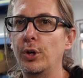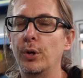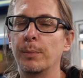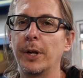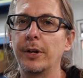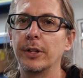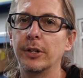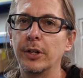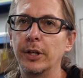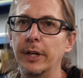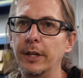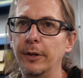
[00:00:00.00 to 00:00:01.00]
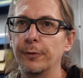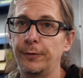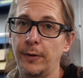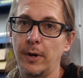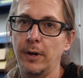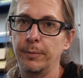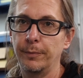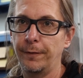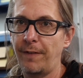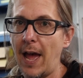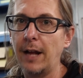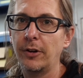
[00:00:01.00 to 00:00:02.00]
room under the hood for
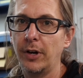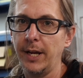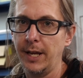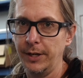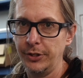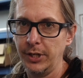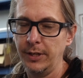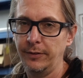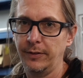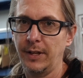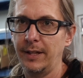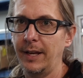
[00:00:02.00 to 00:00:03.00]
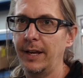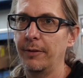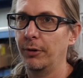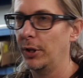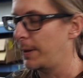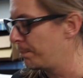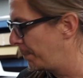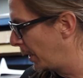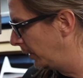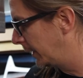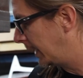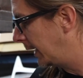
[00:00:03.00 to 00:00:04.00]
factory hinges and they get really
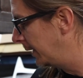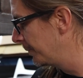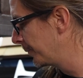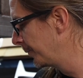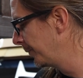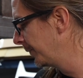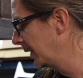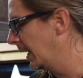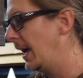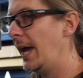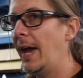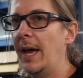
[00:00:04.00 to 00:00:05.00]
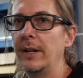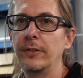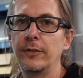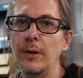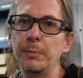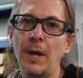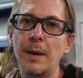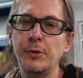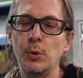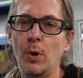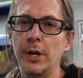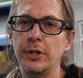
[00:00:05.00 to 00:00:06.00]
bulky, and
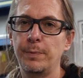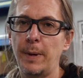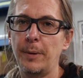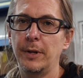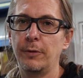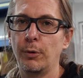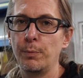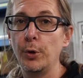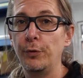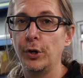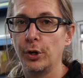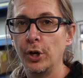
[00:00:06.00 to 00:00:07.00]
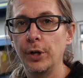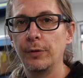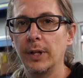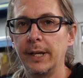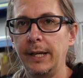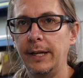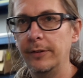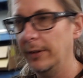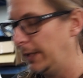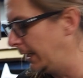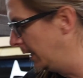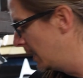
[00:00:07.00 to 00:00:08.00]
sometimes you want to just be able to remove your hood really
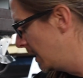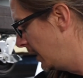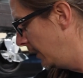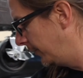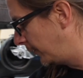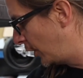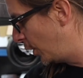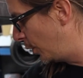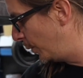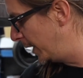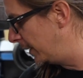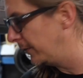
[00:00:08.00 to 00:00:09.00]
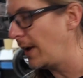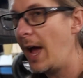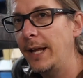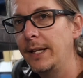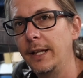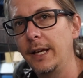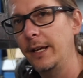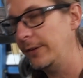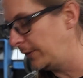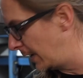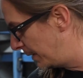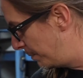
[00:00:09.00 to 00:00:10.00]
easily. So we designed
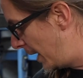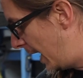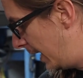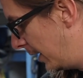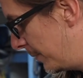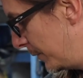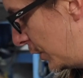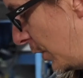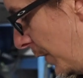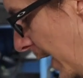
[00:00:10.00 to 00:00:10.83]
these and made them so